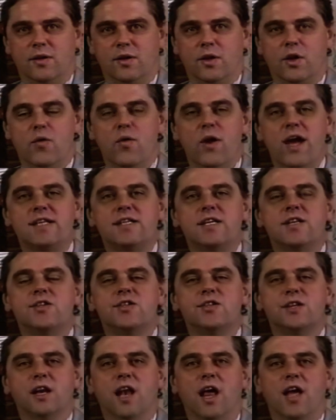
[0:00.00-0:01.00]
Correct
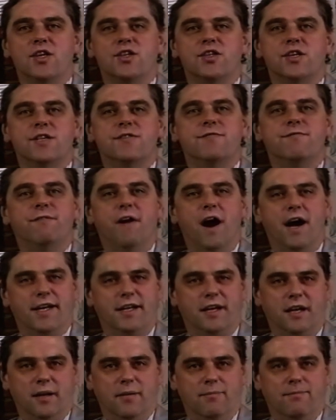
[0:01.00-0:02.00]
installation is
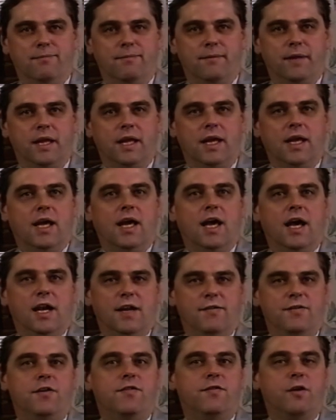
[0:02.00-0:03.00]
vital, and
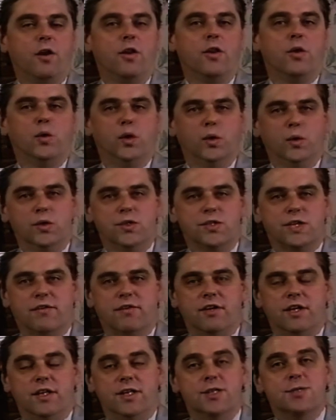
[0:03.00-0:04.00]
if you follow the rules
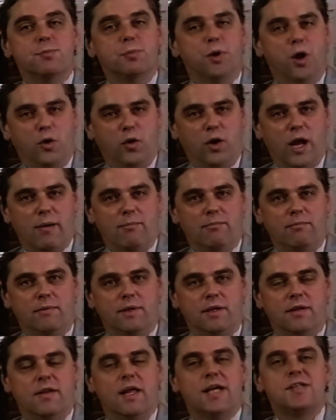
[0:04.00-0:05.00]
given in this programme,
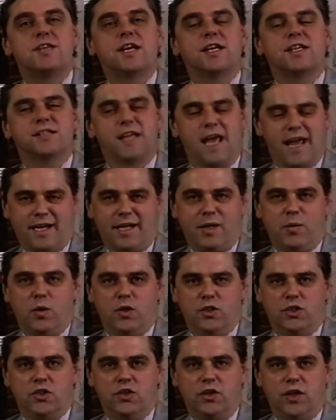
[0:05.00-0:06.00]
that's exactly
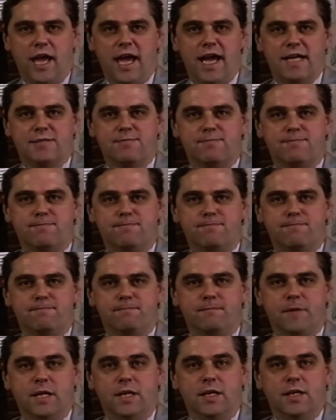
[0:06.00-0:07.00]
what you'll get.
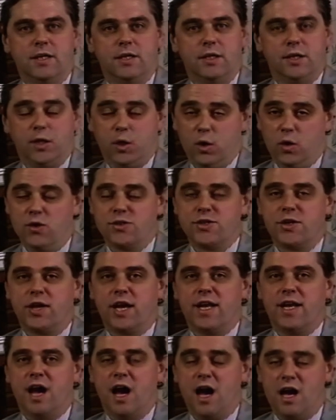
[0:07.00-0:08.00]
You'll also
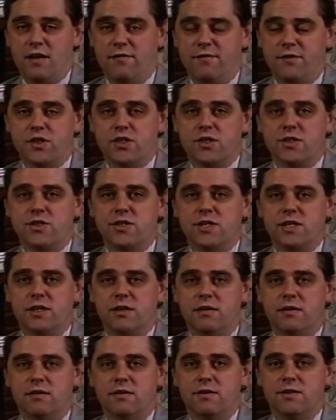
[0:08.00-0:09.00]
get high efficiency,
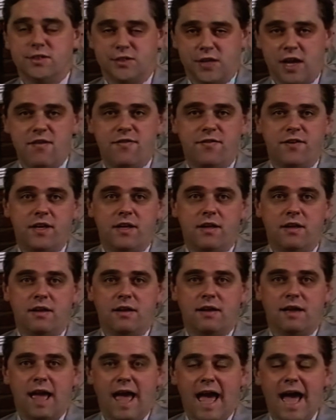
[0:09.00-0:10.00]
safety,
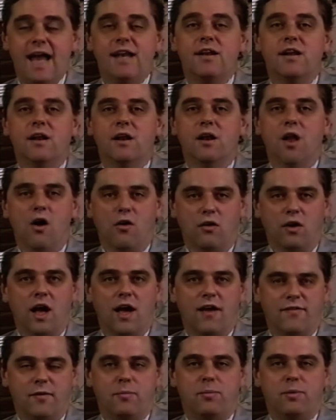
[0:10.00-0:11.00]
and a long
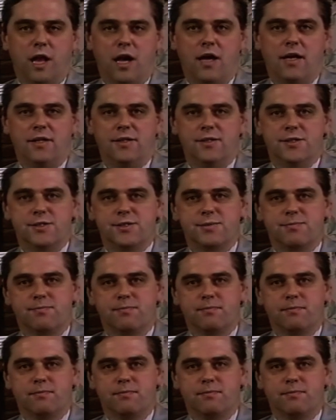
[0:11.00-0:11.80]
life appliance.